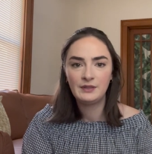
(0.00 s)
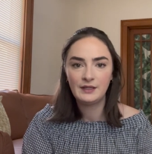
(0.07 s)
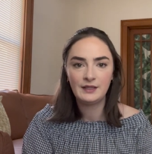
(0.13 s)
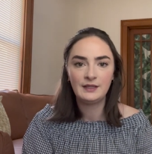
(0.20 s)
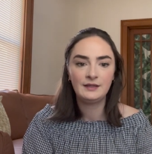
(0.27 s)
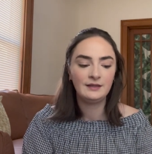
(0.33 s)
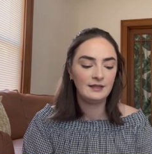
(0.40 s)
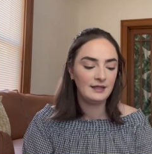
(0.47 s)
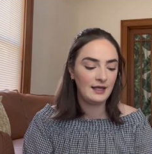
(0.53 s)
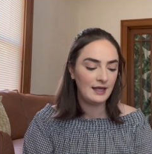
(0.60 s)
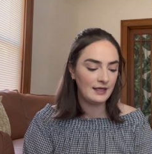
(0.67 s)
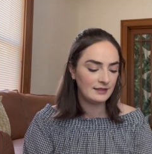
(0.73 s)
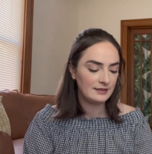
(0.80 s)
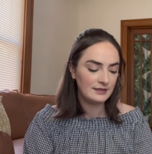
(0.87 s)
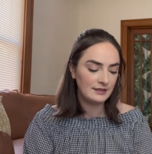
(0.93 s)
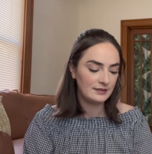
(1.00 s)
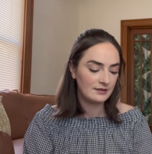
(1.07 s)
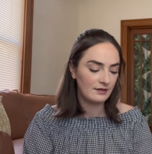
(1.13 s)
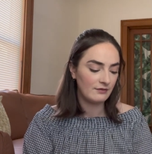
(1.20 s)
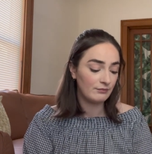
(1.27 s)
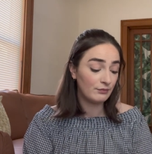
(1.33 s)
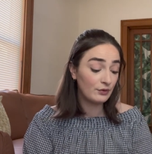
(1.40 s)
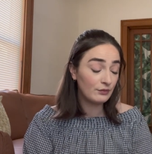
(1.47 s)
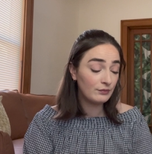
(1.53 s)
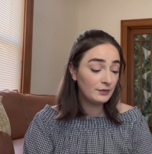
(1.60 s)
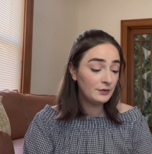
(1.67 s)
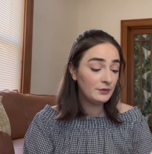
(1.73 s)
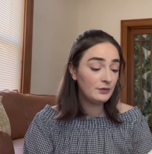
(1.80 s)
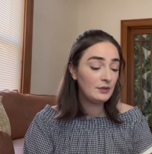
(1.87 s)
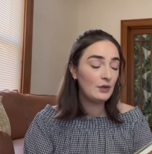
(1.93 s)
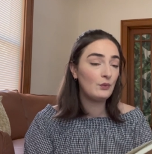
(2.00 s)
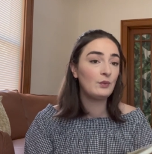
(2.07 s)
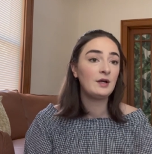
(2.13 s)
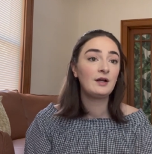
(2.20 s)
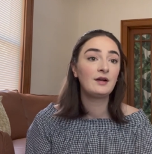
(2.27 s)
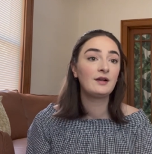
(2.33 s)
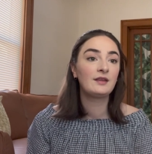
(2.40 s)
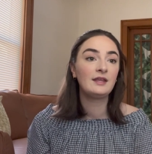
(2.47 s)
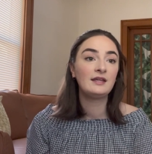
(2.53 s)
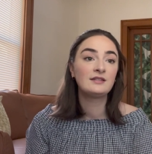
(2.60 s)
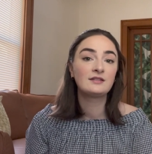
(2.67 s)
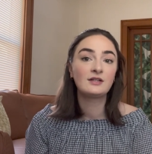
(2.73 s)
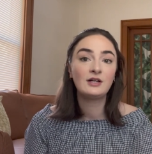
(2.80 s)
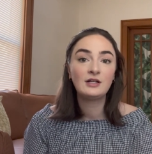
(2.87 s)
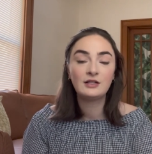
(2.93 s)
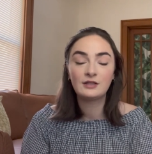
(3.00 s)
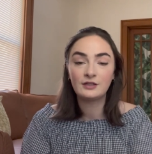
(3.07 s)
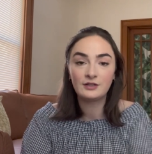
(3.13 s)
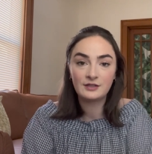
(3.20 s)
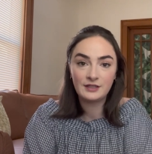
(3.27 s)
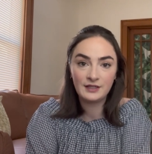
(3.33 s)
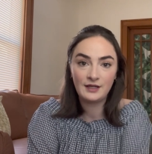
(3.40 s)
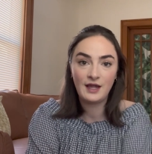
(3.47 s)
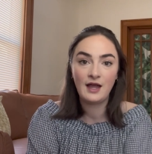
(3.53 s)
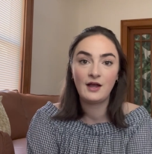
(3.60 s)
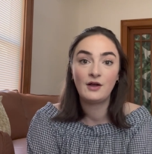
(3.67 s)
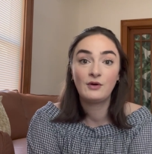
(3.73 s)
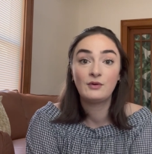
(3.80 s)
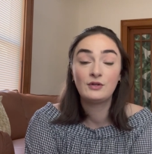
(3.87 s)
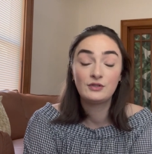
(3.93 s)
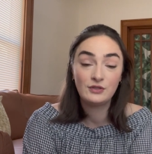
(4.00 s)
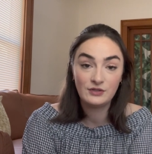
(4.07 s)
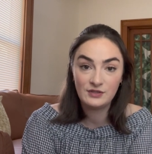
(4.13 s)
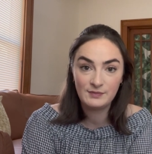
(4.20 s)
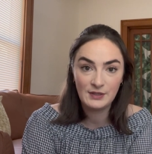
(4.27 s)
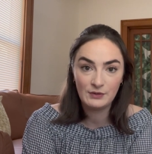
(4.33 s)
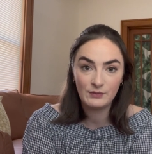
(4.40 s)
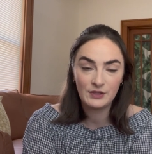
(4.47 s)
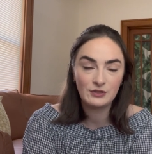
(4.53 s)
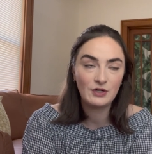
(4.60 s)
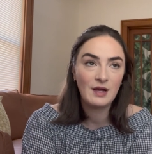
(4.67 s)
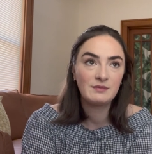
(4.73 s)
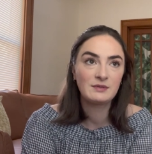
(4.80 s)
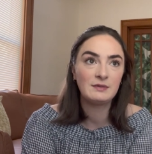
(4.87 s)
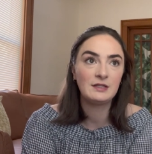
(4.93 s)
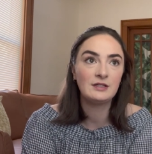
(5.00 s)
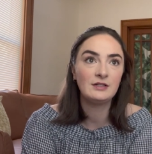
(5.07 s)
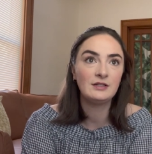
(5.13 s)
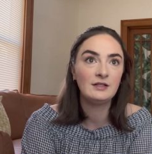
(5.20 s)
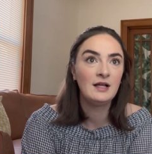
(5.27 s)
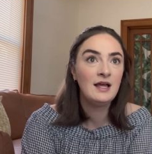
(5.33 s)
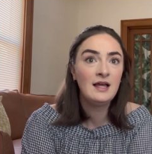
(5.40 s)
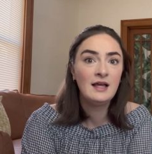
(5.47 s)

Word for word: in the Andes of Peru where they start learning how to spin with a drop spindle